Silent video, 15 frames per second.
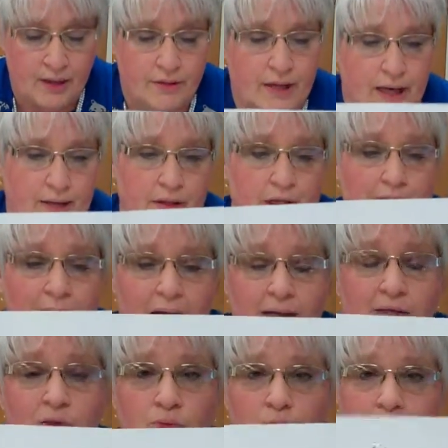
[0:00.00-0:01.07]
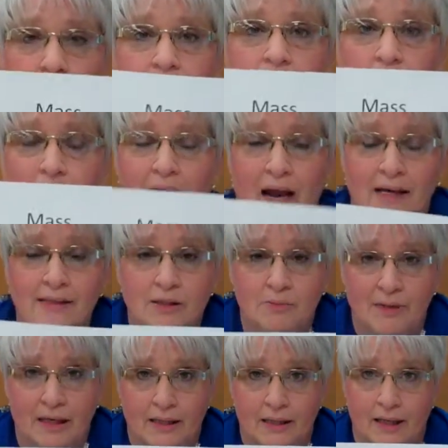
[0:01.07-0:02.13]
Then the last one is mass
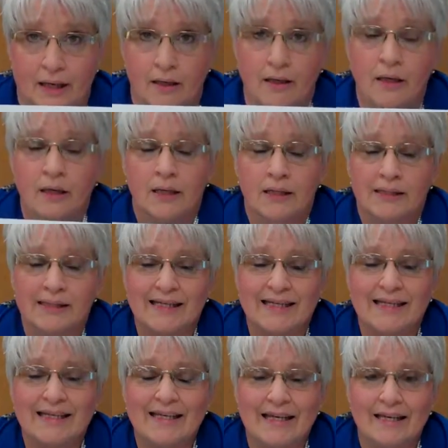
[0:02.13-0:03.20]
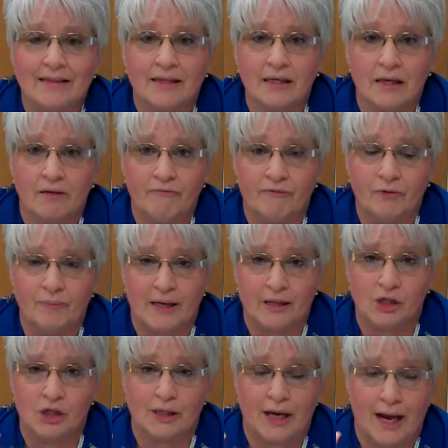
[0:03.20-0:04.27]
media. To get the
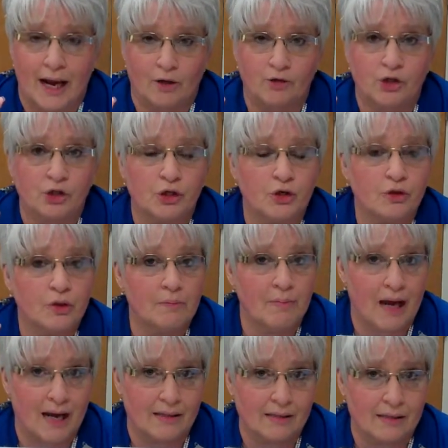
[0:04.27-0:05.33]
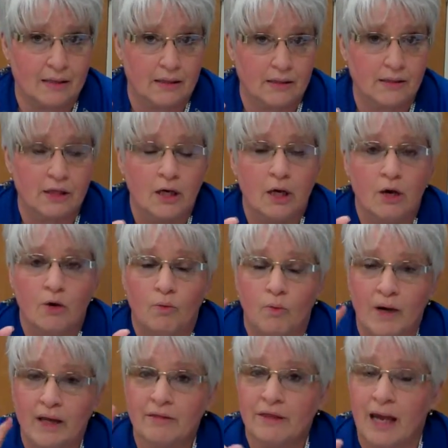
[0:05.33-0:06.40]
information out to the masses
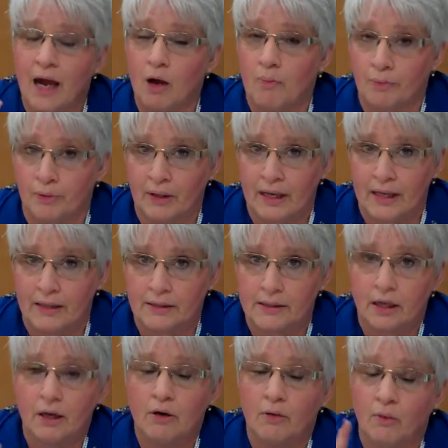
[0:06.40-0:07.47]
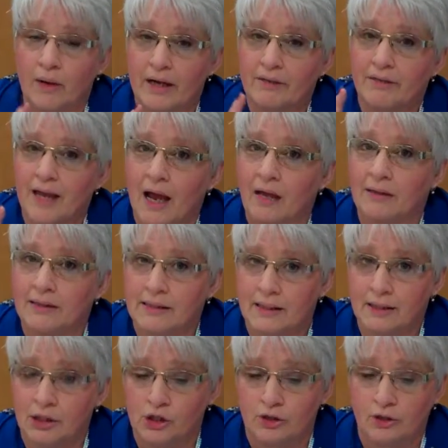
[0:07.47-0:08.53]
without print, without
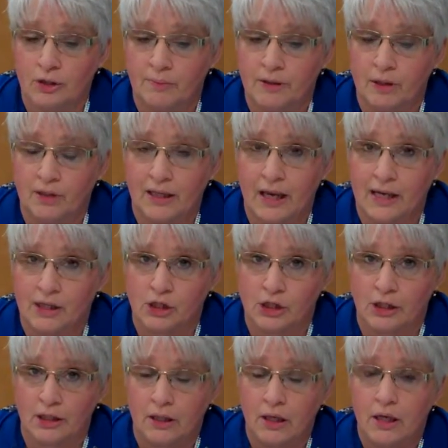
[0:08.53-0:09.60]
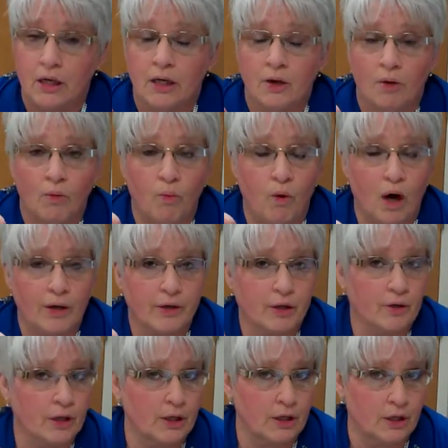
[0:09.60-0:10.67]
digital communication, what are
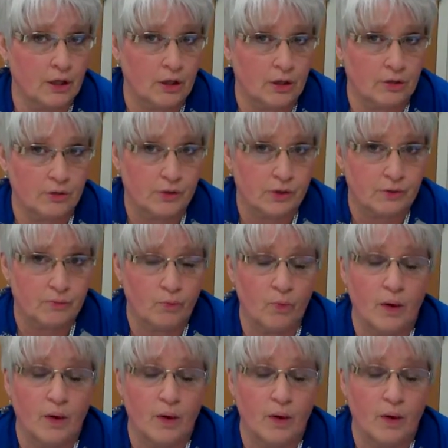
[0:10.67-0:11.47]
you going to use?